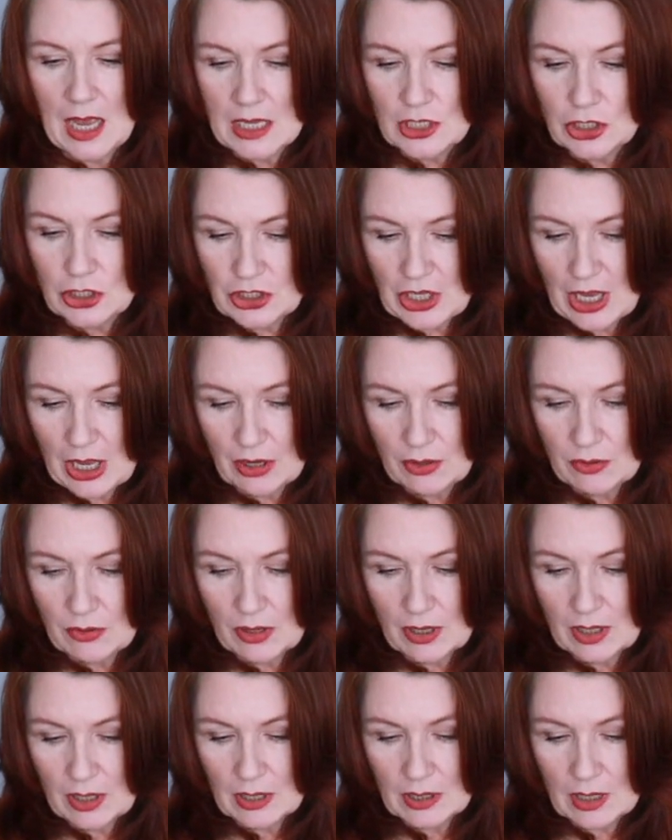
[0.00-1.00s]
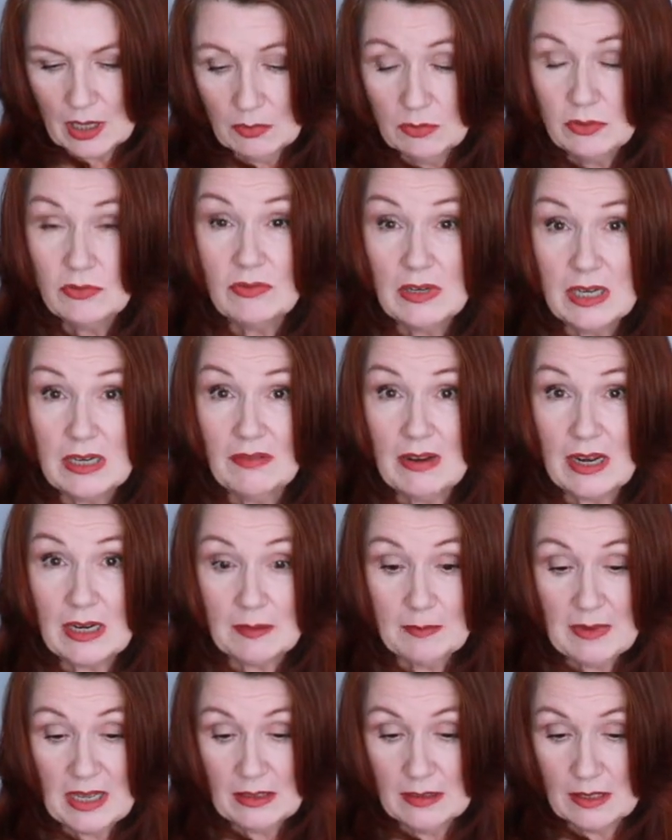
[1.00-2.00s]
So I would really
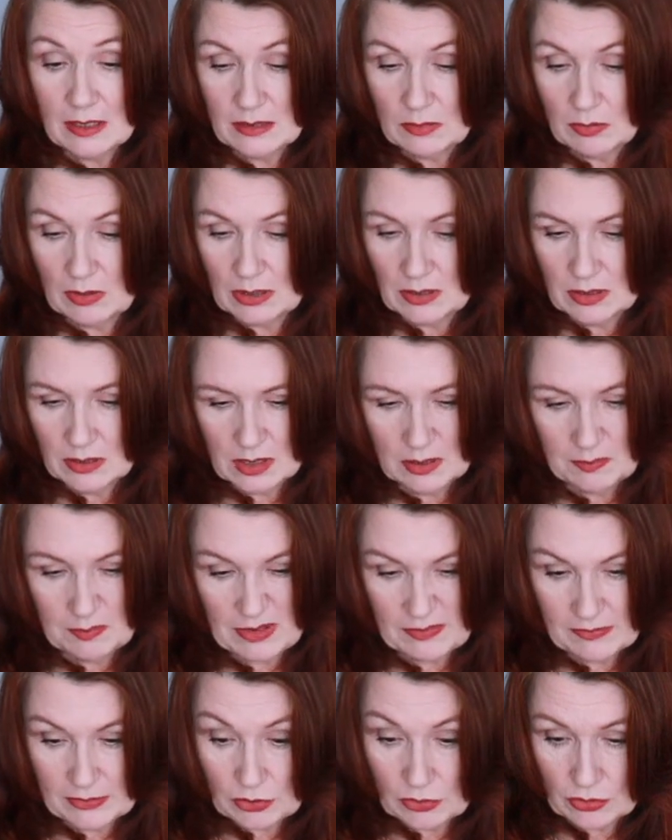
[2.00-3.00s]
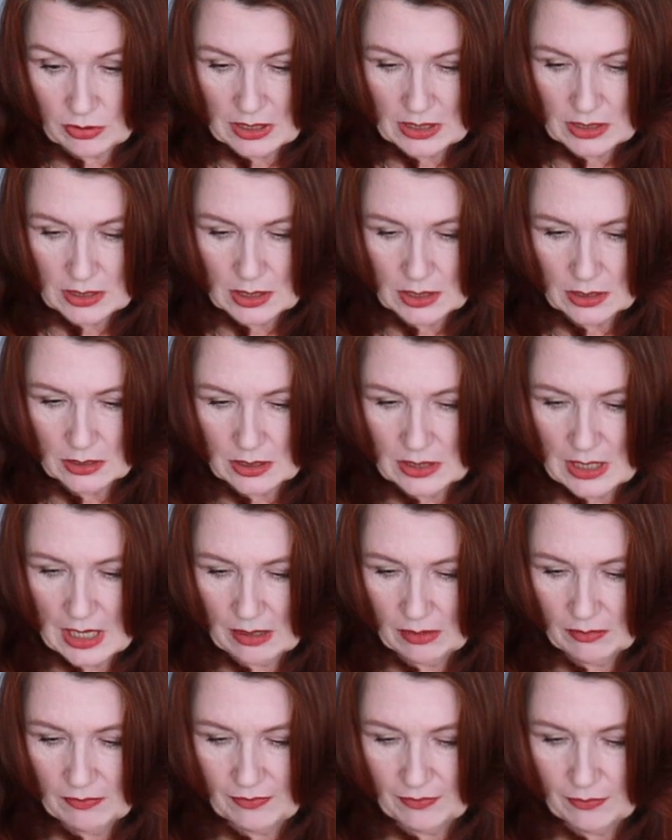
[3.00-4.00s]
recommend this one as a bit of a treat to
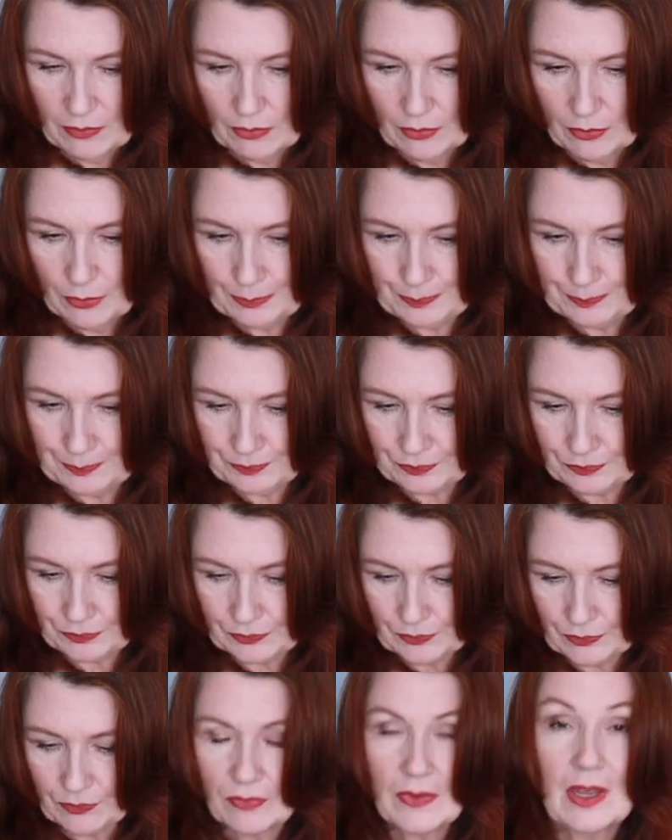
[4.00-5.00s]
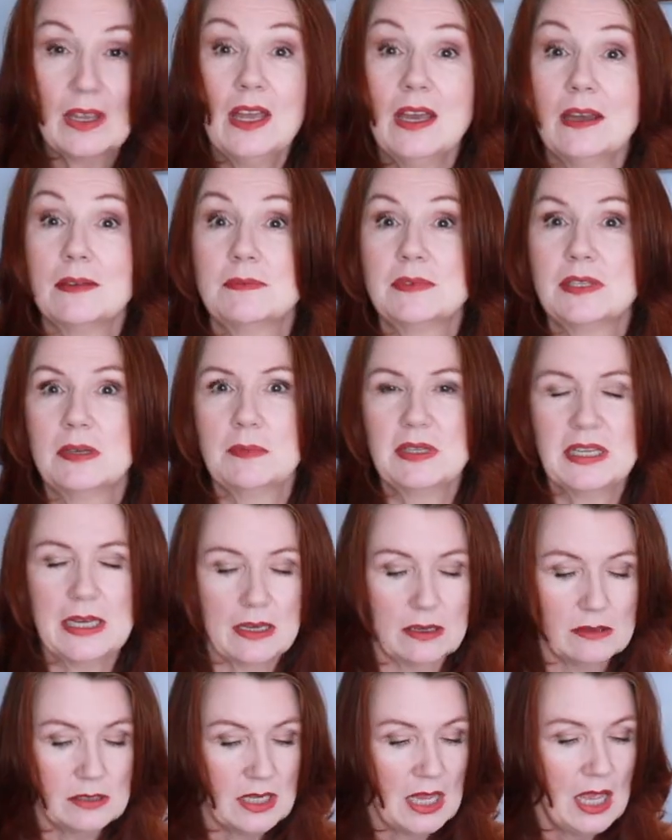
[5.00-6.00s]
yourself or, yeah, somebody
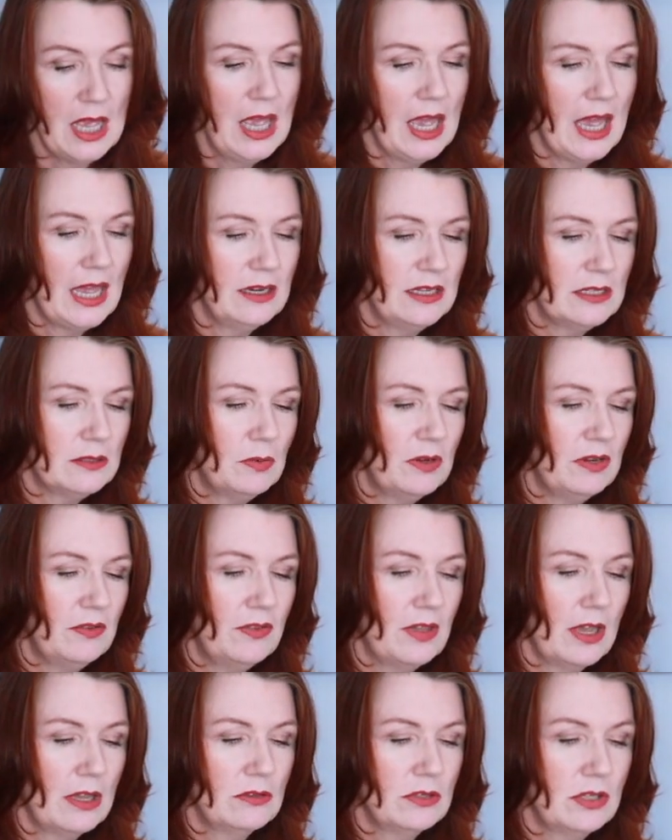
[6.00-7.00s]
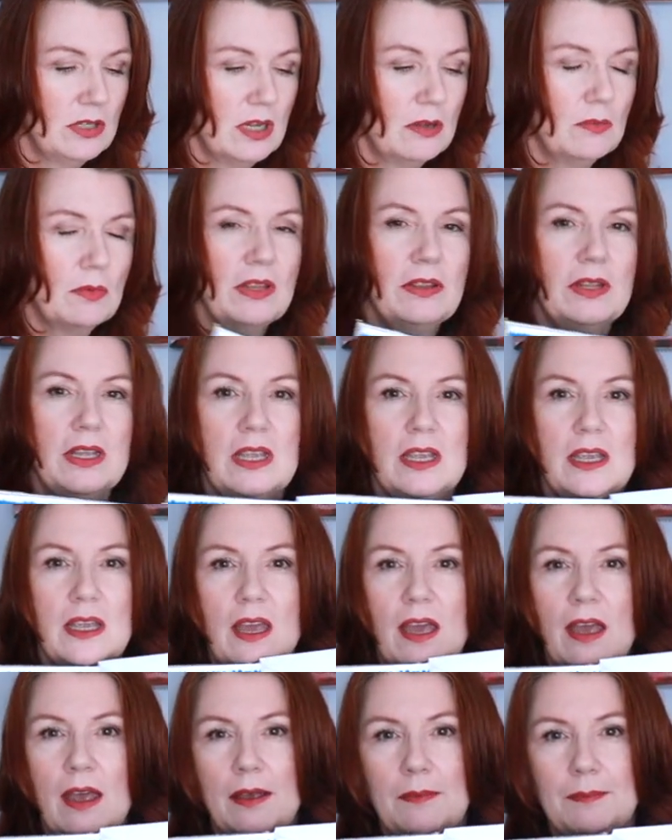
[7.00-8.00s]
else. And it's one of those, you know, where
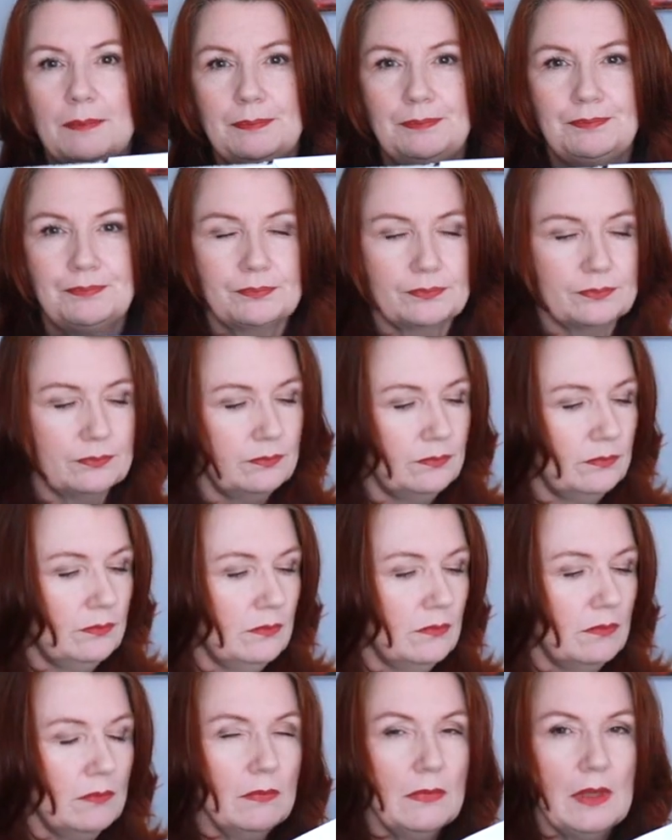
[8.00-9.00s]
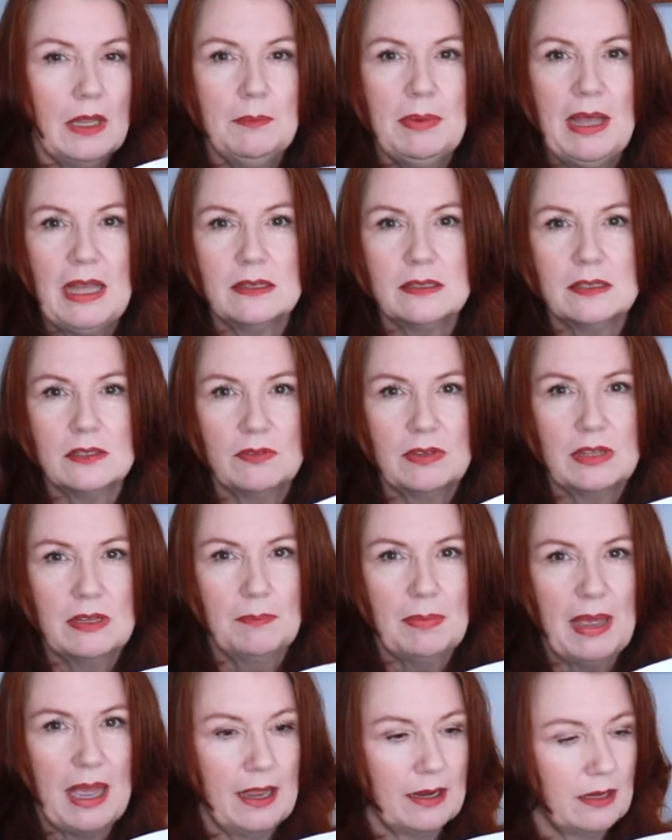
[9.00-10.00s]
the patterns are in the
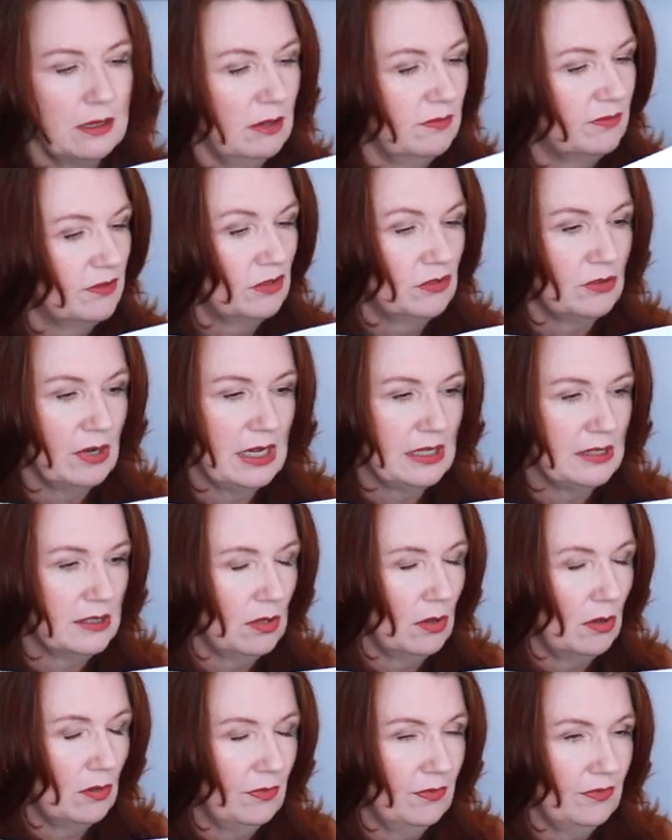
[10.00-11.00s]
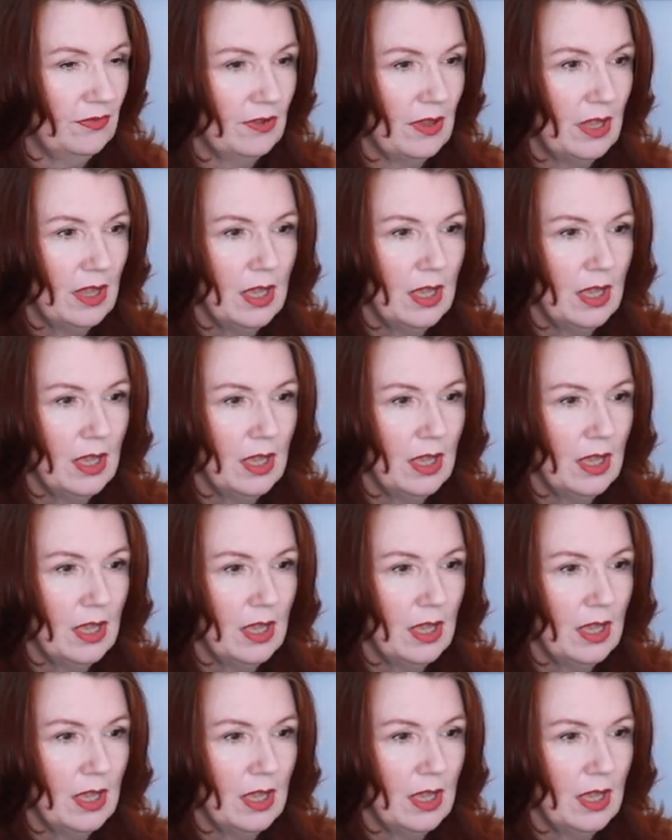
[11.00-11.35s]
back, you have to trace off.